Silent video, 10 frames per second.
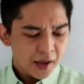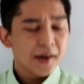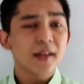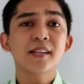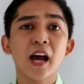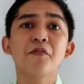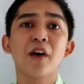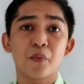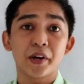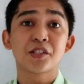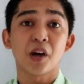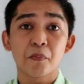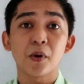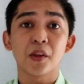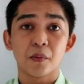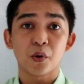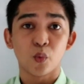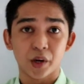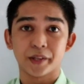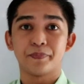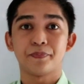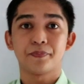Let's have our example number one.